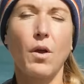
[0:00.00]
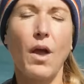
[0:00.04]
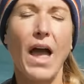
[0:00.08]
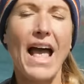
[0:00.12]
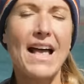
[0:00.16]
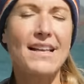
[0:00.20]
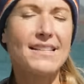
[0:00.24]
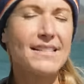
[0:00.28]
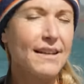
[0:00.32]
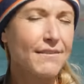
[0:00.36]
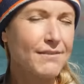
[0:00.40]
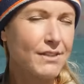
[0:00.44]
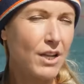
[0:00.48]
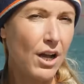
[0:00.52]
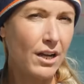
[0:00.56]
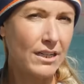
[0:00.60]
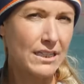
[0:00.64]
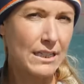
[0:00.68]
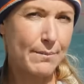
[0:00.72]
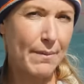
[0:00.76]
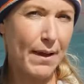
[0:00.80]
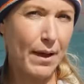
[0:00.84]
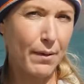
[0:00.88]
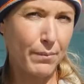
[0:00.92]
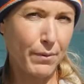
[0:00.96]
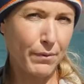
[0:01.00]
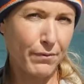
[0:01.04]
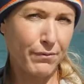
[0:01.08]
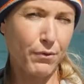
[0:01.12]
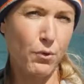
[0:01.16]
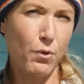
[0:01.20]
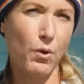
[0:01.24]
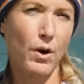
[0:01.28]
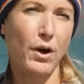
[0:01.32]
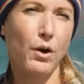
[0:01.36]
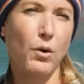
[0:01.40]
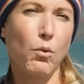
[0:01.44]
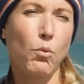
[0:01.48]
as I've talked about
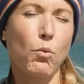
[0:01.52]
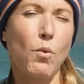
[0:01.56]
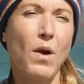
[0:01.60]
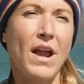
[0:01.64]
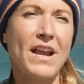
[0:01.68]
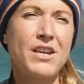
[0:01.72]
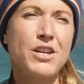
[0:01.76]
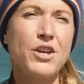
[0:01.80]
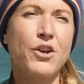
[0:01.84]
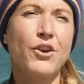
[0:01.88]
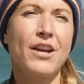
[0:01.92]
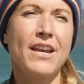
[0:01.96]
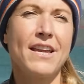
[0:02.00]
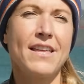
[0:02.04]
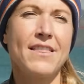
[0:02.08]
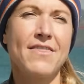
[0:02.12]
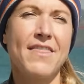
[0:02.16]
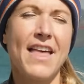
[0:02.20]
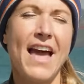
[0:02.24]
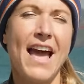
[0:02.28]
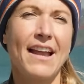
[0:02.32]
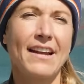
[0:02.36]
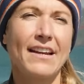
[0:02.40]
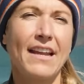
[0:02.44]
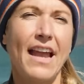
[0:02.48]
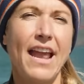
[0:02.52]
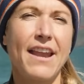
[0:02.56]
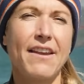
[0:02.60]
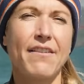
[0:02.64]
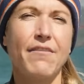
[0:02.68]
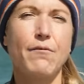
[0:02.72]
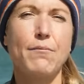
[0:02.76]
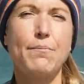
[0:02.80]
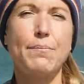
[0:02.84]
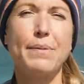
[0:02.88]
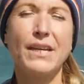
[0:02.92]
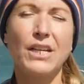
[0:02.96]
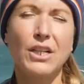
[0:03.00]
before, when you're in that kind
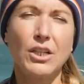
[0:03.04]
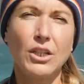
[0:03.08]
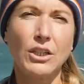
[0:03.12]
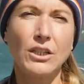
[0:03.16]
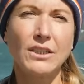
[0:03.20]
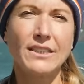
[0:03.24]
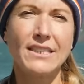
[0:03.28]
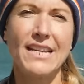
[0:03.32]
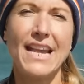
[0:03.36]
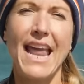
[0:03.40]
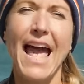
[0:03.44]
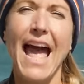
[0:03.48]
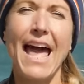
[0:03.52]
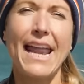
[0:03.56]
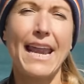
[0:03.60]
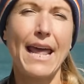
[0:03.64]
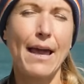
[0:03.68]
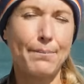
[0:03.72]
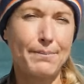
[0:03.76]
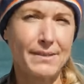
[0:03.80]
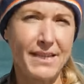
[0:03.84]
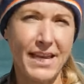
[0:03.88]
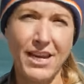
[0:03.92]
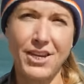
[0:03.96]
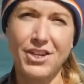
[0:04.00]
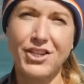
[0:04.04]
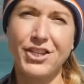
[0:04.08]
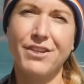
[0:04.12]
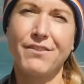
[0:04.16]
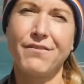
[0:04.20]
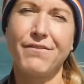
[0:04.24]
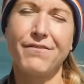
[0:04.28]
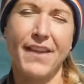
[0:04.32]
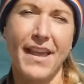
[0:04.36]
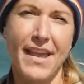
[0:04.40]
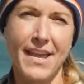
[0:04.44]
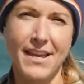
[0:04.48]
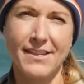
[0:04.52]
of build and
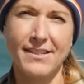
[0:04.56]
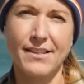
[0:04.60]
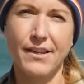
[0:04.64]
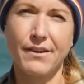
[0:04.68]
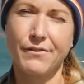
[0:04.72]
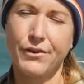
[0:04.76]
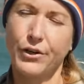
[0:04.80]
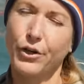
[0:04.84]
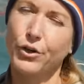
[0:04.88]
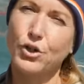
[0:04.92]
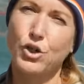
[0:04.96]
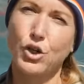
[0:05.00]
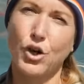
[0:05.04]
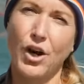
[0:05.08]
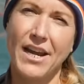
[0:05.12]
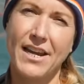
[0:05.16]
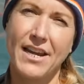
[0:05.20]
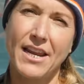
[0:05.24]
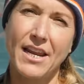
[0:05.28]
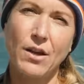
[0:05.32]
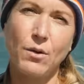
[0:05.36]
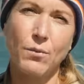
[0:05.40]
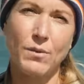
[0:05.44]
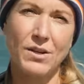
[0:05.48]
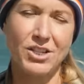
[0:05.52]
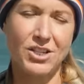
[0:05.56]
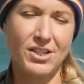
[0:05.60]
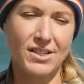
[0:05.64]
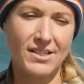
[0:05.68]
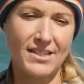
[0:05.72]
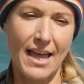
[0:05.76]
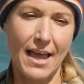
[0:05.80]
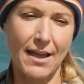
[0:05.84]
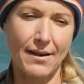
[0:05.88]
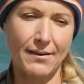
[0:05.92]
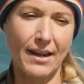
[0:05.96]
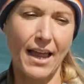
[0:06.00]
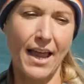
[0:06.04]
adaptation phase of your training, which is
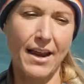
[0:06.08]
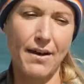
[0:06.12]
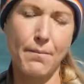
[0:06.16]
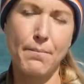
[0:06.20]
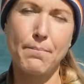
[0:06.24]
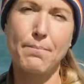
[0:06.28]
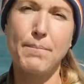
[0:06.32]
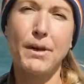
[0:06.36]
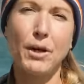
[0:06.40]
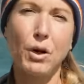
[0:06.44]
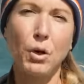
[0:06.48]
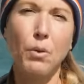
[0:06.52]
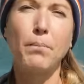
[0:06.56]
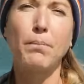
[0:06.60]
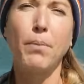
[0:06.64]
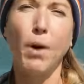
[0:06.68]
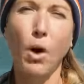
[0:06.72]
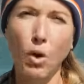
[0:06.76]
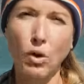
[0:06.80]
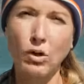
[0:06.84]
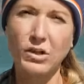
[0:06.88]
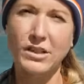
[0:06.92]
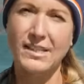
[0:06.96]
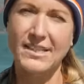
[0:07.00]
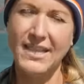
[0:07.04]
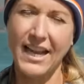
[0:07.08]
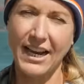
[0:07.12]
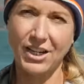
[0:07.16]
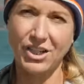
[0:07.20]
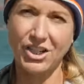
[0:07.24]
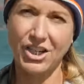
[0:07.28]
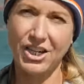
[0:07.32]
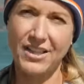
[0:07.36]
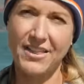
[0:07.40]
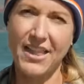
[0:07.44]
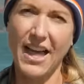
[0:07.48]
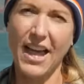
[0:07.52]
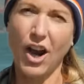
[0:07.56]
that kind of middle bulk
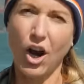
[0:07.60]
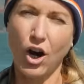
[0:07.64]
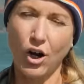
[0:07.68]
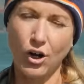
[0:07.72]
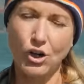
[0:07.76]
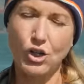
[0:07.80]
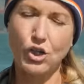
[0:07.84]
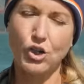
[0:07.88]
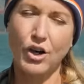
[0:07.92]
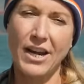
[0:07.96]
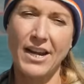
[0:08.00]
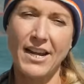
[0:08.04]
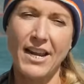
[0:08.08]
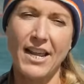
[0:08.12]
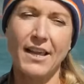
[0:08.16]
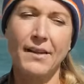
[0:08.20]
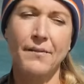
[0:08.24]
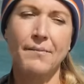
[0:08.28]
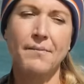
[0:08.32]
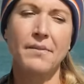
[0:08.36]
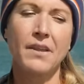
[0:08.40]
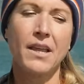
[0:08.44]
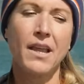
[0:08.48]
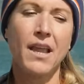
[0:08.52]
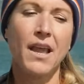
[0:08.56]
section, that hard training,